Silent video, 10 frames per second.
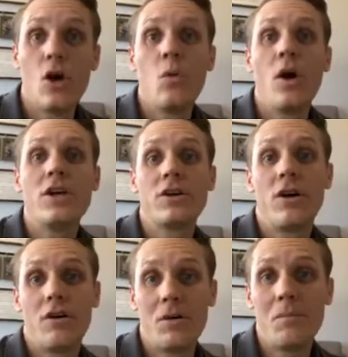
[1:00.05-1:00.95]
what your
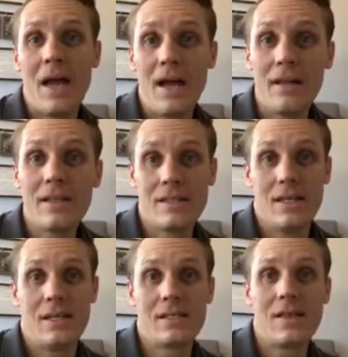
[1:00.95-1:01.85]
current balance
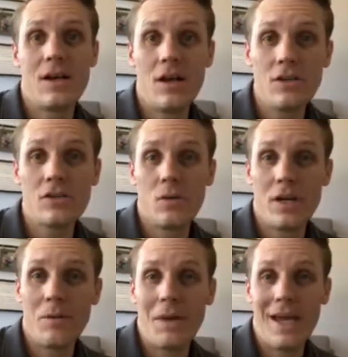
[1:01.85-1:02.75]
is, and then also
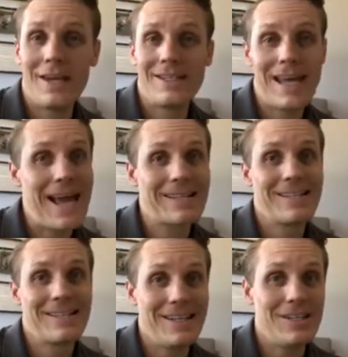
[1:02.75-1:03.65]
what you're paying in taxes and